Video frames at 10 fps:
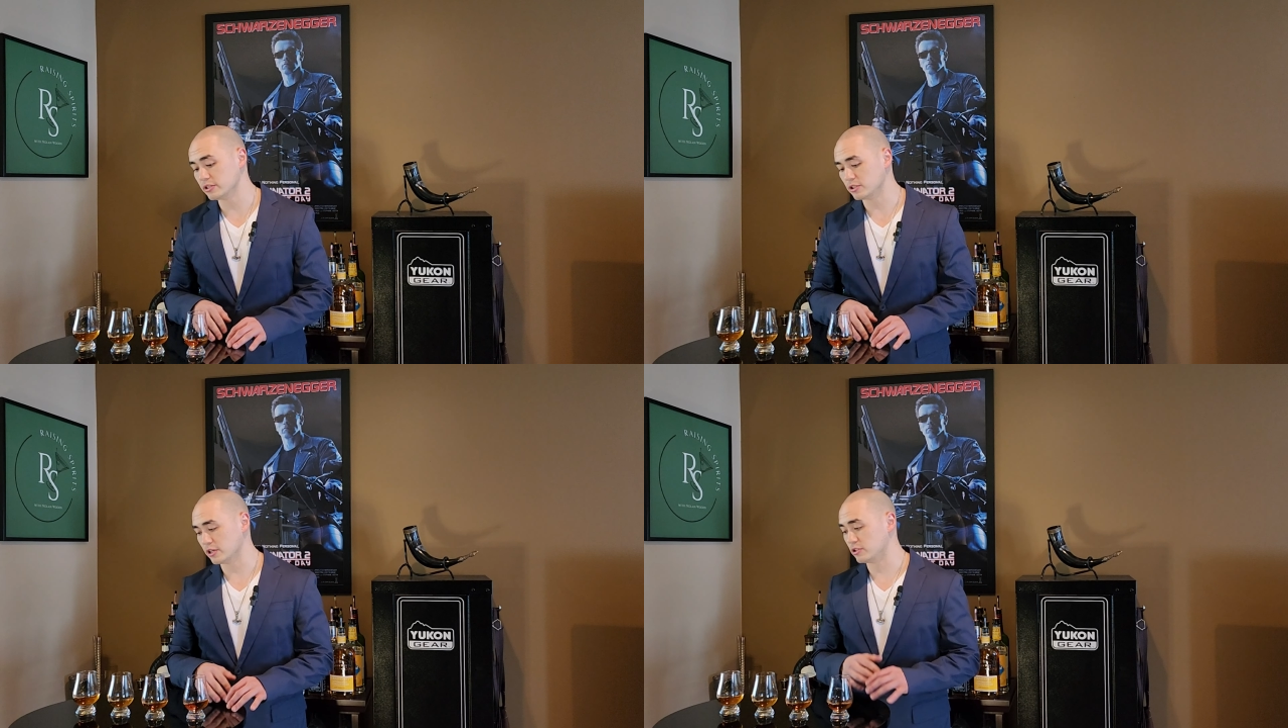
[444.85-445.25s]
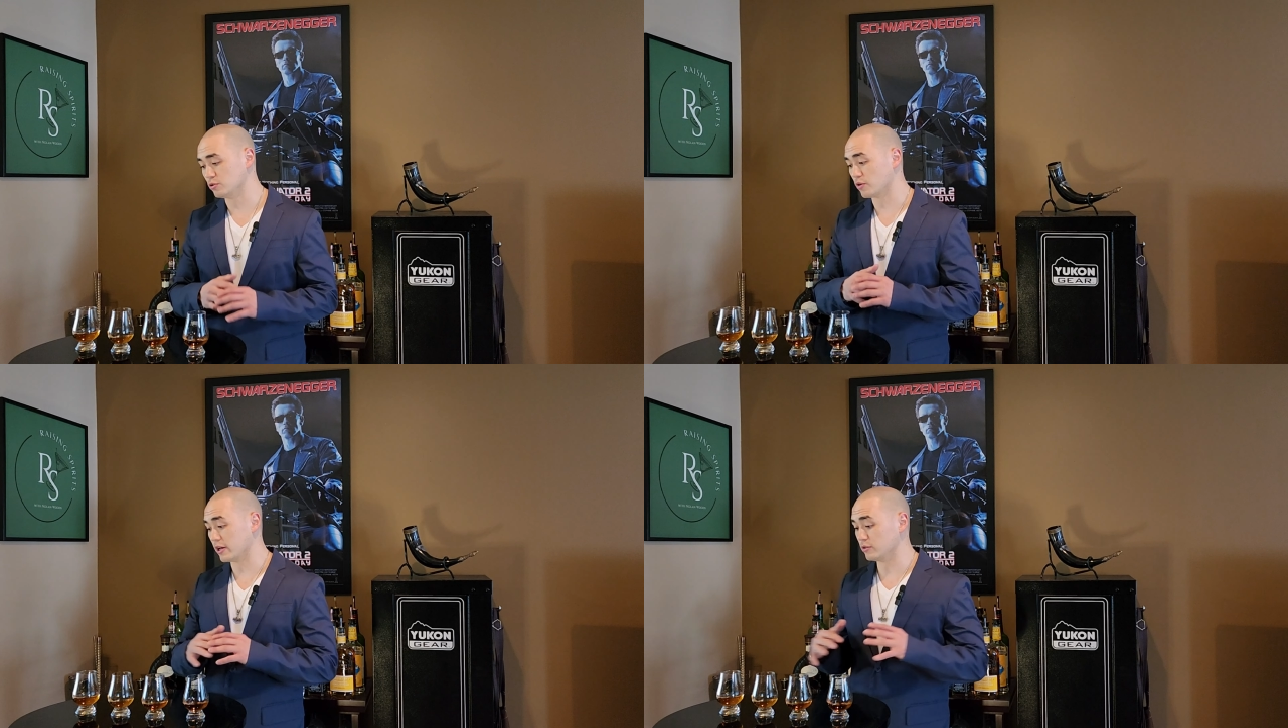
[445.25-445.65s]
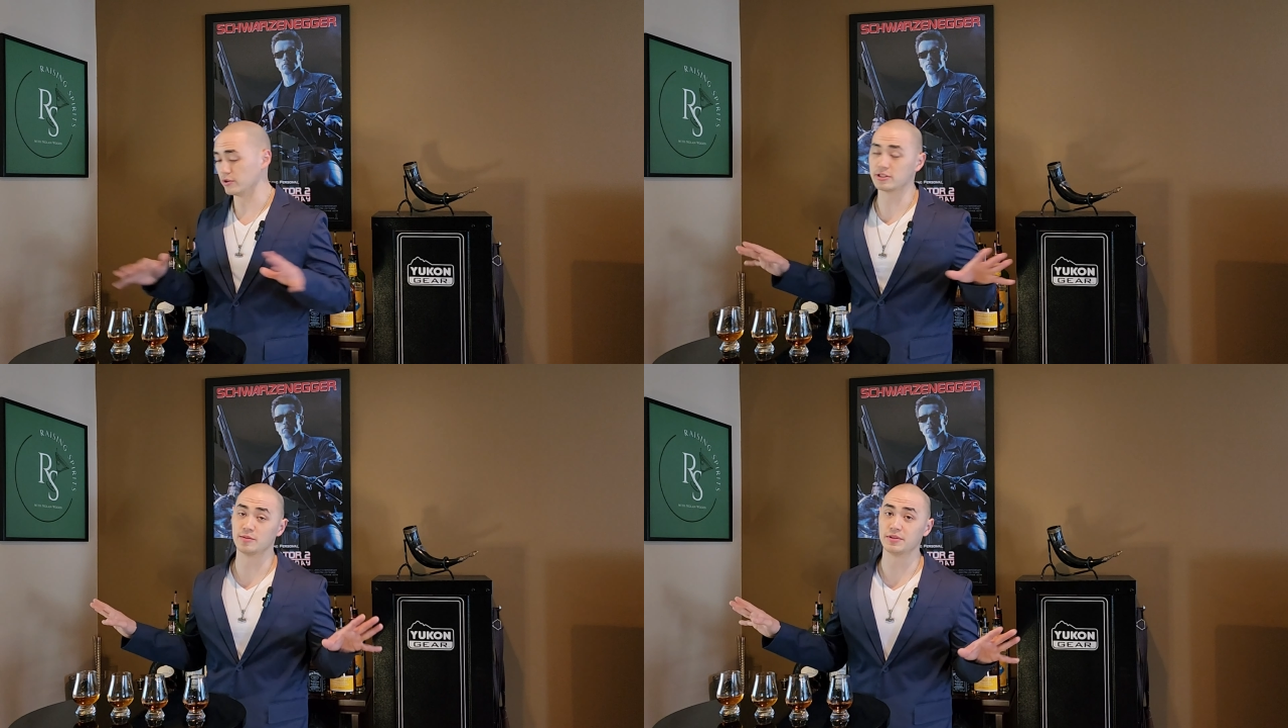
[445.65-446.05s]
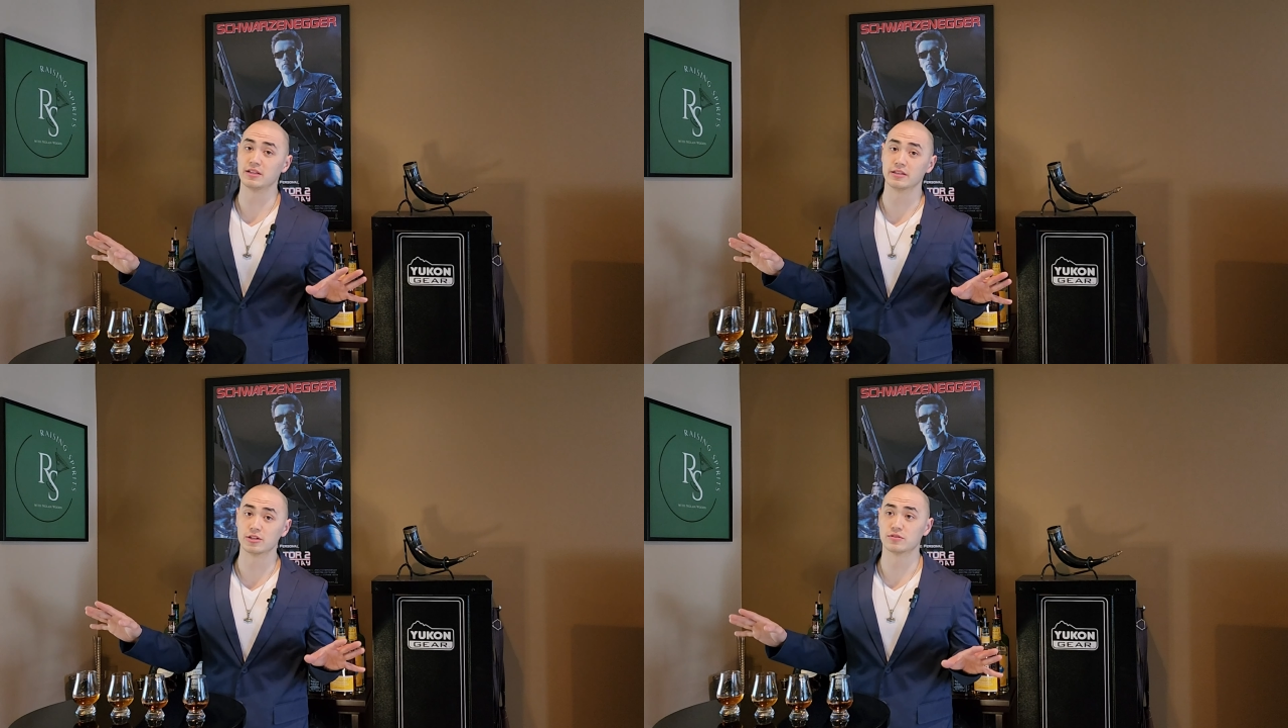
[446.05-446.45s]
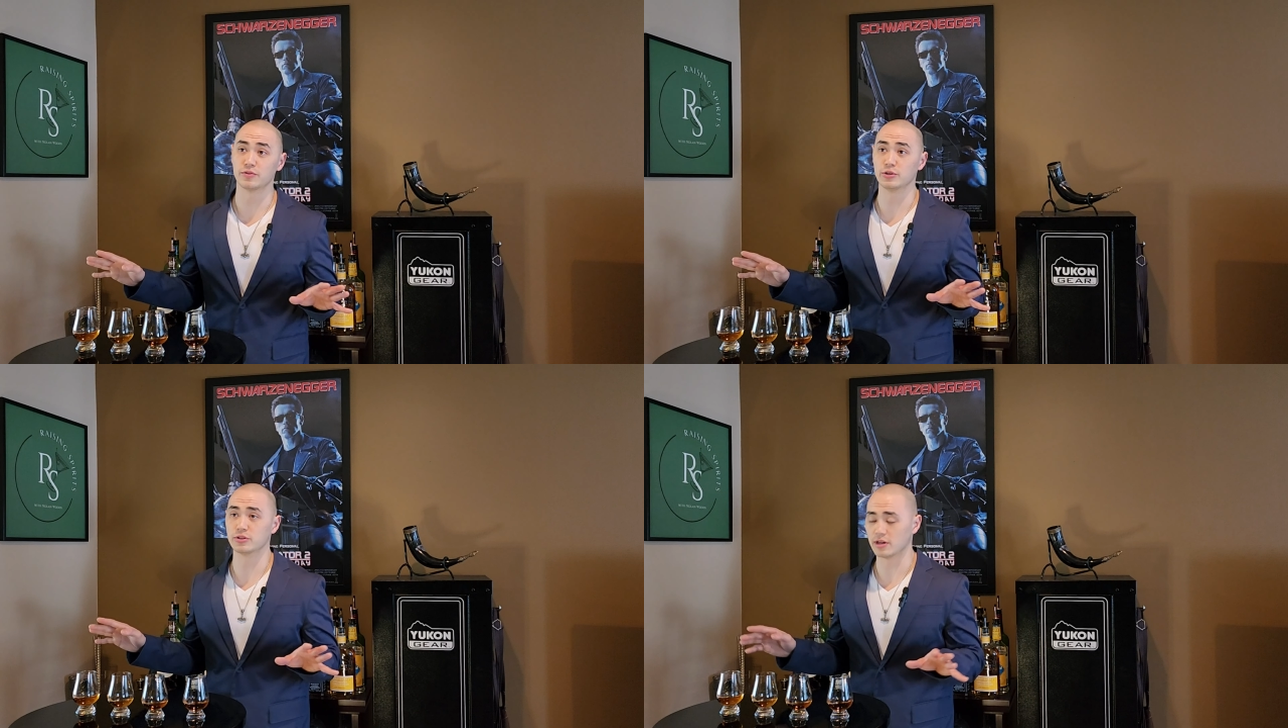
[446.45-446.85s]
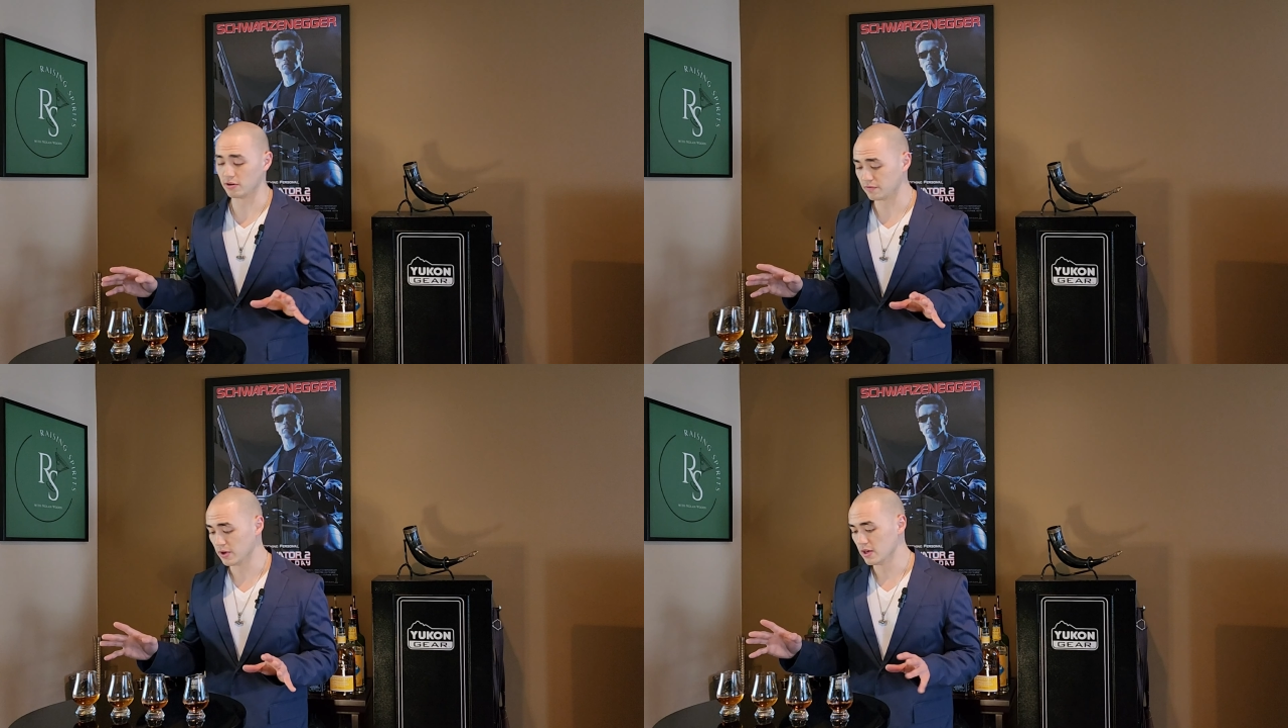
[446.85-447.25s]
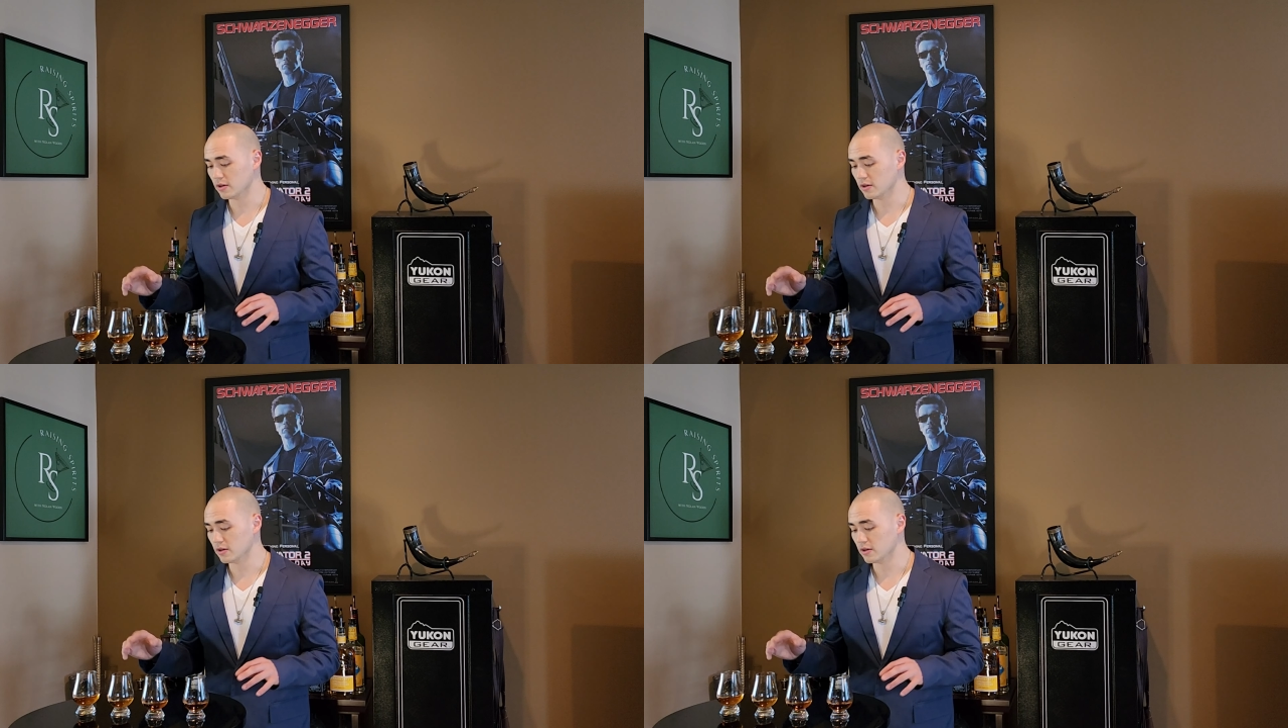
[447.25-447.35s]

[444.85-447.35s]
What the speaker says: suggest you try doing something like this for yourself,